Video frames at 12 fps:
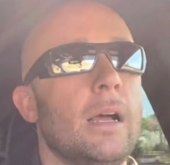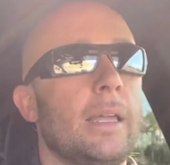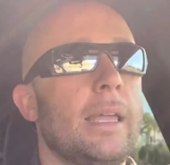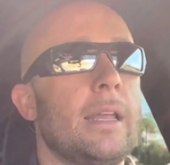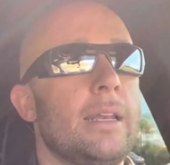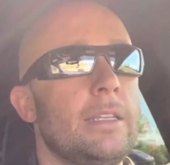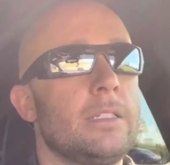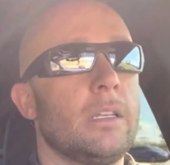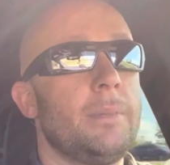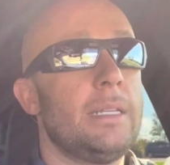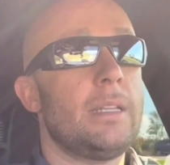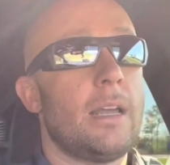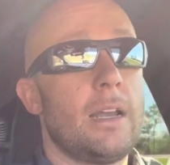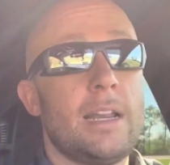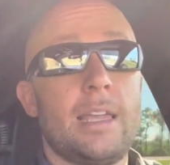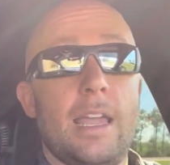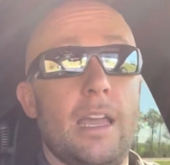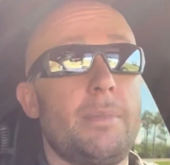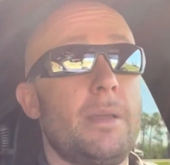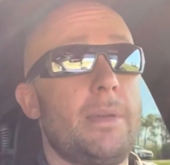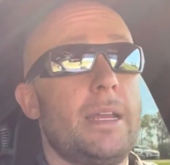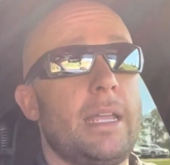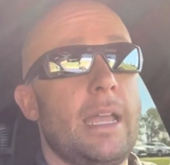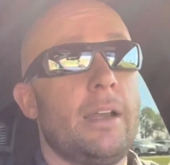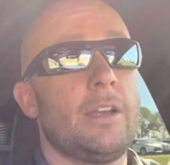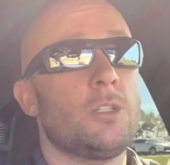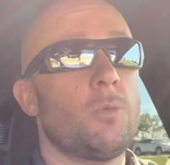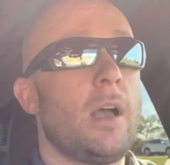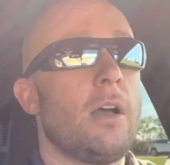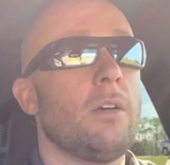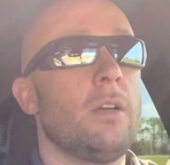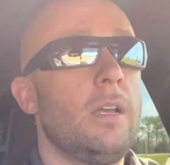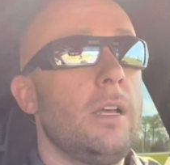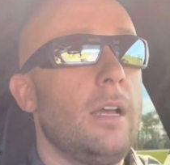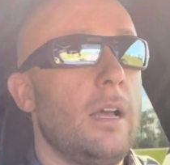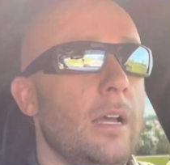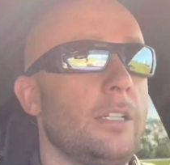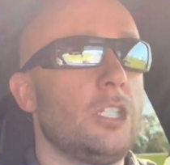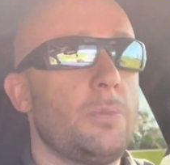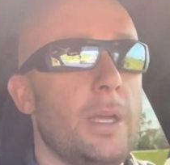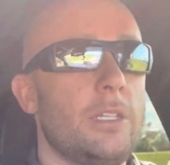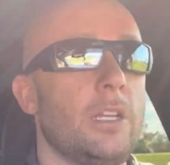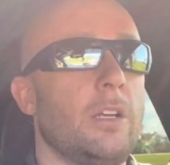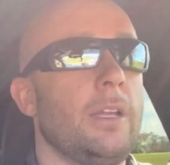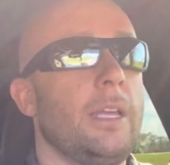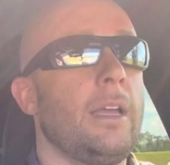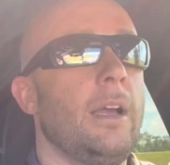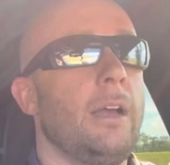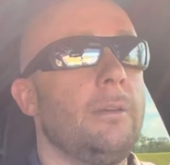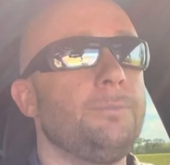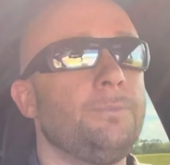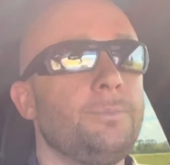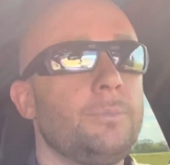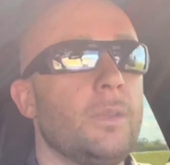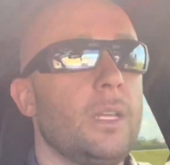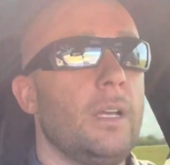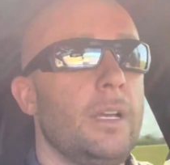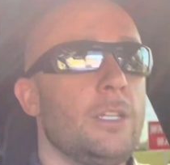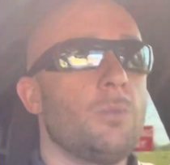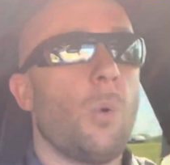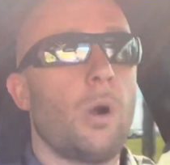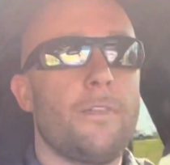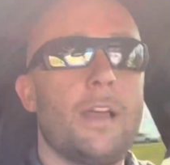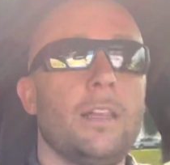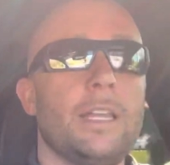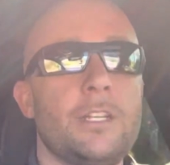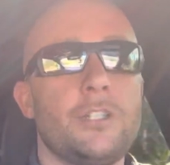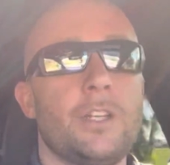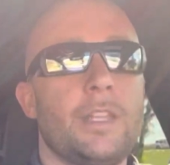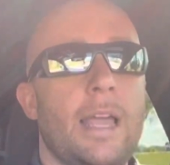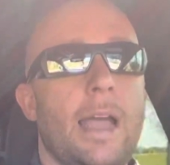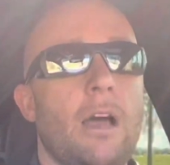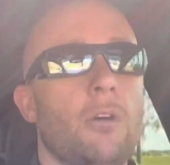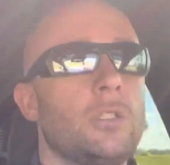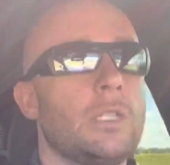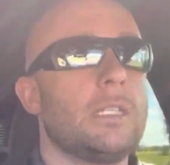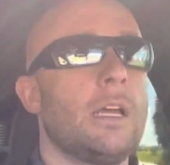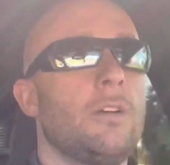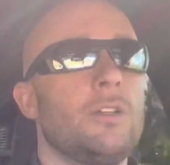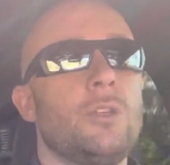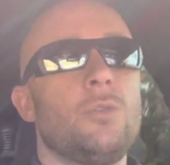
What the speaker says: can easily be done, and it can be mitigated as well. Just basically is more ventilation in the house is how you